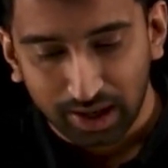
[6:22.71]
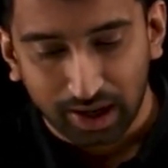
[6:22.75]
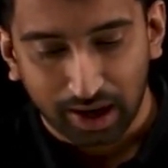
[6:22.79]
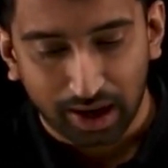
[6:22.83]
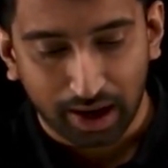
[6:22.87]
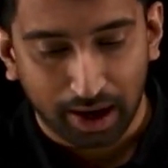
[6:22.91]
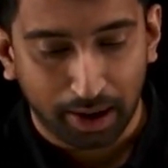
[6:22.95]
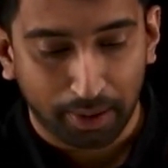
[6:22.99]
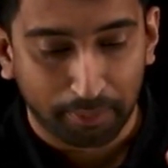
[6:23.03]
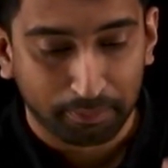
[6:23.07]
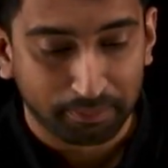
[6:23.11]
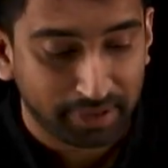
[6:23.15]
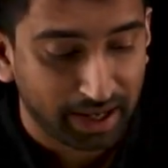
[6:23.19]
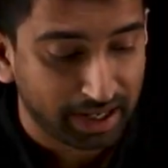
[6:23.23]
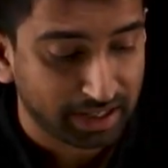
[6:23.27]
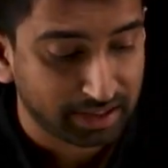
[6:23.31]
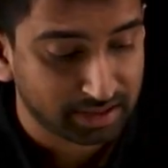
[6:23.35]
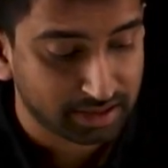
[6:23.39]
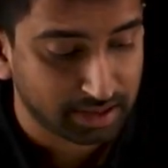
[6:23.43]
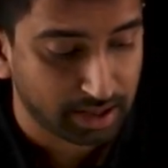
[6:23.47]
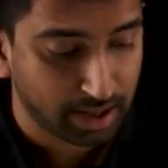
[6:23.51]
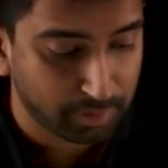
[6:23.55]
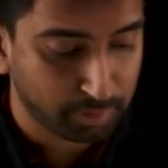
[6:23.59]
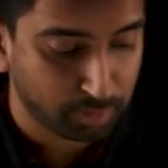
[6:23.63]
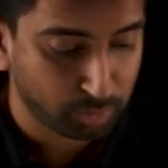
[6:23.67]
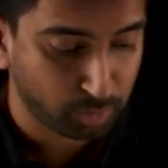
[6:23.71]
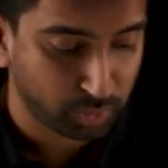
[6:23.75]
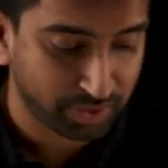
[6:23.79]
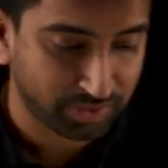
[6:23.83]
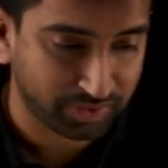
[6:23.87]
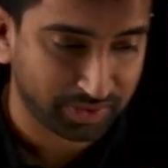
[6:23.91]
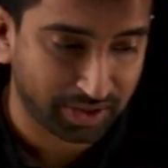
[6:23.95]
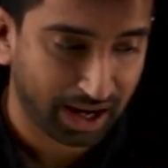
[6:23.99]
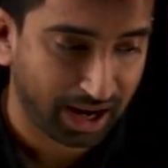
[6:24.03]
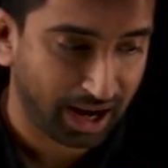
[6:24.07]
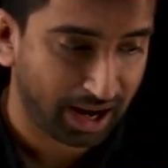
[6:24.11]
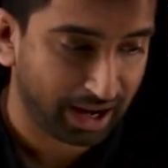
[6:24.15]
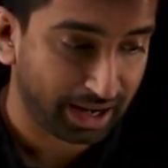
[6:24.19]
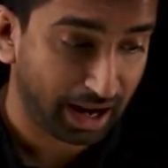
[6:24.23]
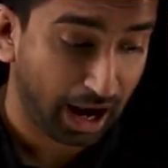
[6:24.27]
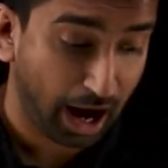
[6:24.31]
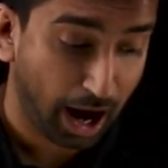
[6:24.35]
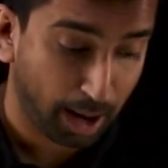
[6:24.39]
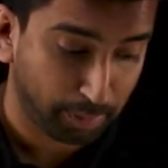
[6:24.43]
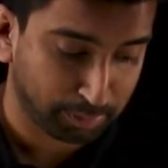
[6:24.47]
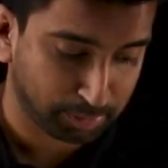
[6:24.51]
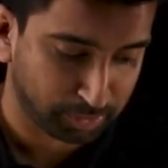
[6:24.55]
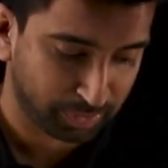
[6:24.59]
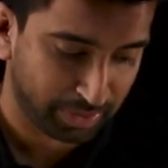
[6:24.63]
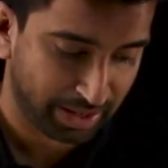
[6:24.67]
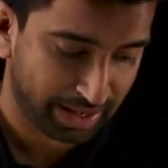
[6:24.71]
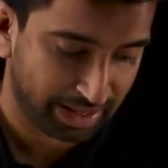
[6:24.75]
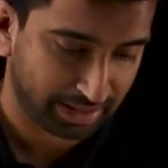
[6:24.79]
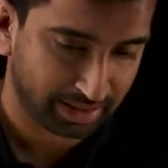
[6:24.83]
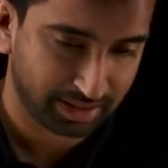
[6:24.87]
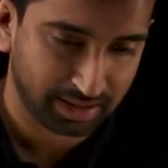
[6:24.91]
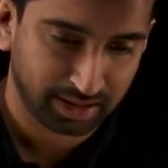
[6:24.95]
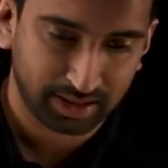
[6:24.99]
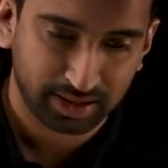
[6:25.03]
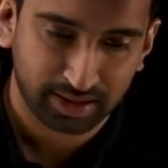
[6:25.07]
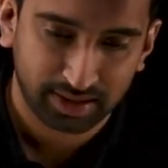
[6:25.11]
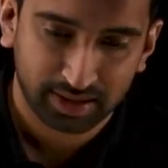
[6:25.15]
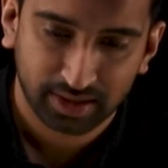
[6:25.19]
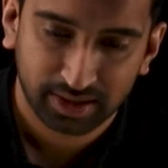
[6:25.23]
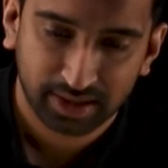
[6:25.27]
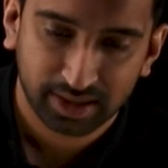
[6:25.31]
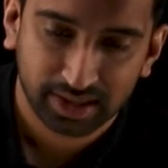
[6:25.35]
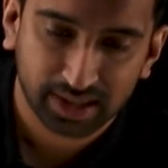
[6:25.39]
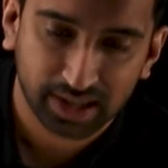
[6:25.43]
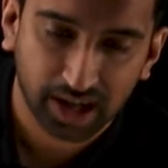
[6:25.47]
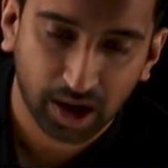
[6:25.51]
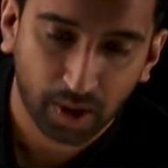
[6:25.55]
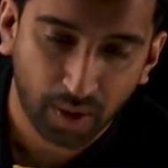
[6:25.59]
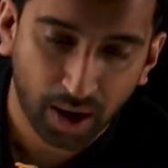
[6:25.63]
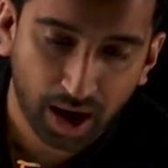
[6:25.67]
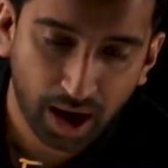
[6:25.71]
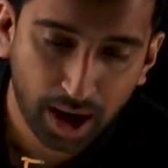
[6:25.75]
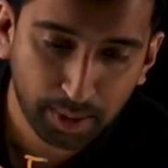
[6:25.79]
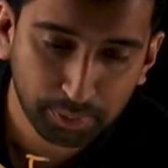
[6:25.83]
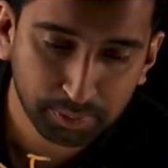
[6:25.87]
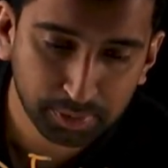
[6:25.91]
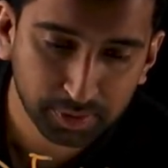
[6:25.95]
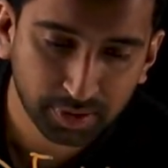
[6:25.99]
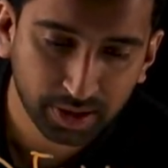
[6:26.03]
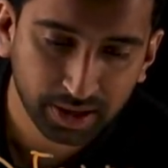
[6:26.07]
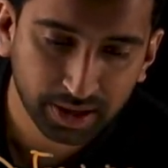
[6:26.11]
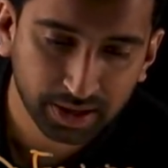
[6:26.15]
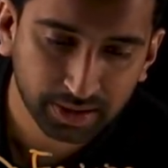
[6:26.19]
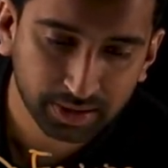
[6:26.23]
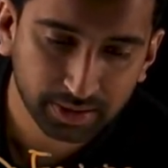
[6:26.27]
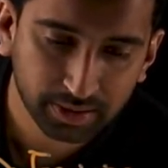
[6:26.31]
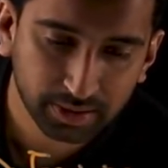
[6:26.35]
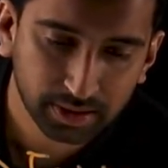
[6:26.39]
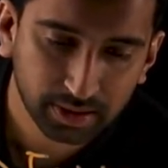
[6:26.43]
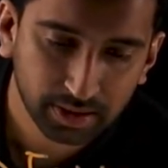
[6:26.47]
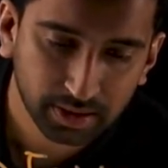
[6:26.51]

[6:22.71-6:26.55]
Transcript: Um, next up, we've got operate. Now operate